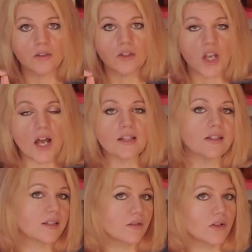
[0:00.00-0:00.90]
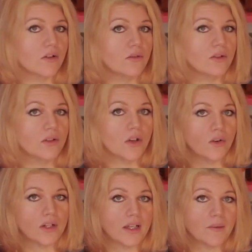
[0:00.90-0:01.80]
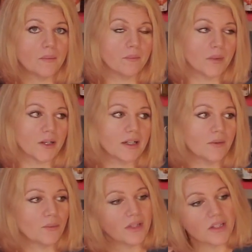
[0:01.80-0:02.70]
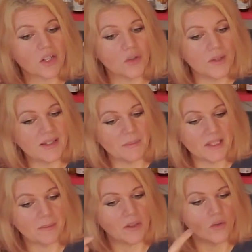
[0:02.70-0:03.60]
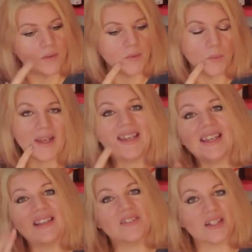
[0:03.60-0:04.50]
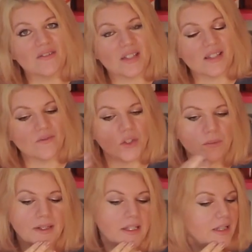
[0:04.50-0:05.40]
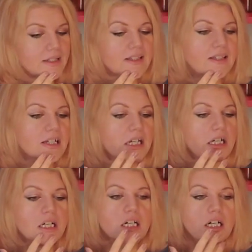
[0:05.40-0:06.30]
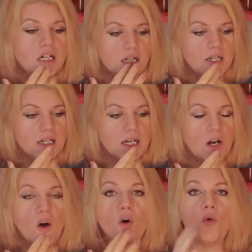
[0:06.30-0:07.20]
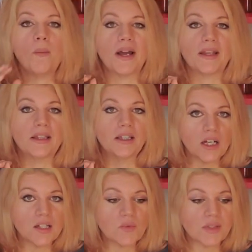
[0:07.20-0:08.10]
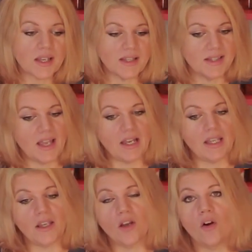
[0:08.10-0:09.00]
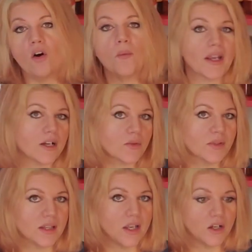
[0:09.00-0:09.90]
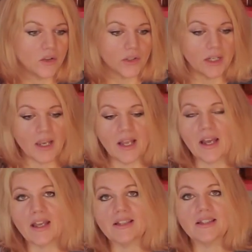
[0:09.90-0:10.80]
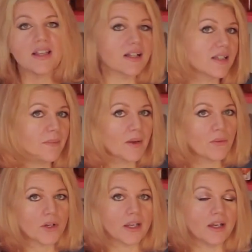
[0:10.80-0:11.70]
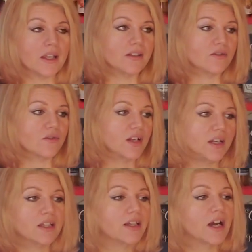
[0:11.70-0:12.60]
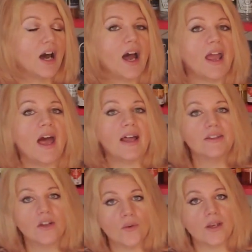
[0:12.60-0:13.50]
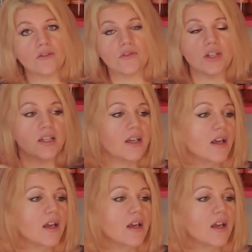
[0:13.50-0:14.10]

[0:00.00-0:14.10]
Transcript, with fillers: chopped zero coconut bark, which always makes me go up in weight, even if it's a few bites. Oh my gosh, was I snacky. Oh my gosh, was I hungry. And I sucked at my workout yesterday. Like, I had no energy,